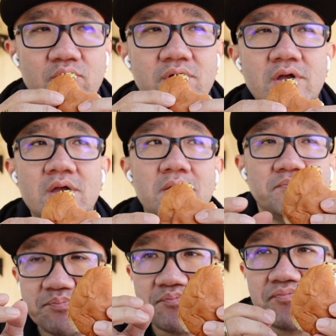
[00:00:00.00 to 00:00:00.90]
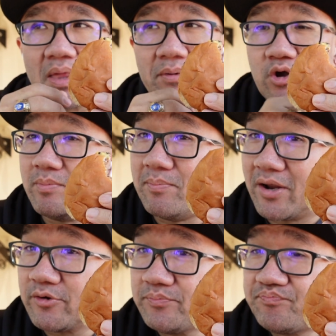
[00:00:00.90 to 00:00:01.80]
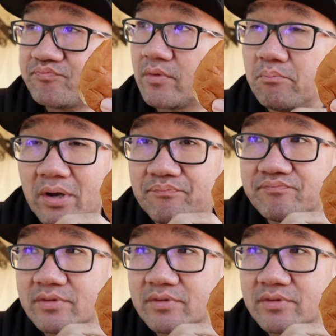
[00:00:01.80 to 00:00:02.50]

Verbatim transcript: I mean, it could be better, but